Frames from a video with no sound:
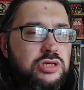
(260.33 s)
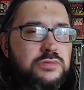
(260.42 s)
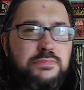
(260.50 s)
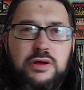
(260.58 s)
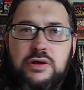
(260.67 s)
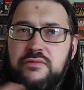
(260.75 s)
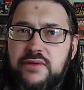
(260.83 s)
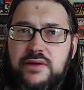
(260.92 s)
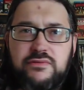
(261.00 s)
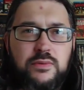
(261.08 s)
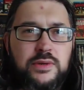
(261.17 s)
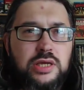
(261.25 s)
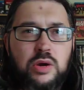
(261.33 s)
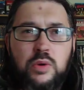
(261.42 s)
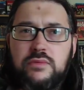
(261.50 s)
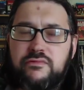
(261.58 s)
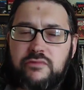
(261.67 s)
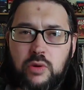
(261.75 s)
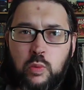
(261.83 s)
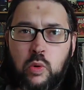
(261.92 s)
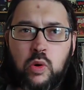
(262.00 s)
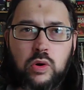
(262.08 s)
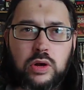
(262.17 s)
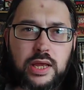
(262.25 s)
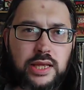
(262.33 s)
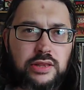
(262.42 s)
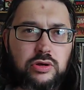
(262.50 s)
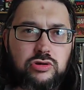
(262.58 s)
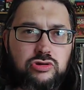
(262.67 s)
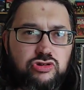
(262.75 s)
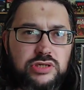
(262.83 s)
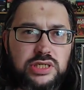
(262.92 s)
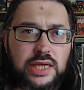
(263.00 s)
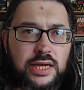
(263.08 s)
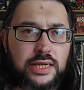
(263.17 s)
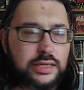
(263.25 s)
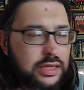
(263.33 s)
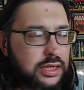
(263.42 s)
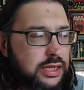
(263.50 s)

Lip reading: perfect for when you're going for a walk in the countryside.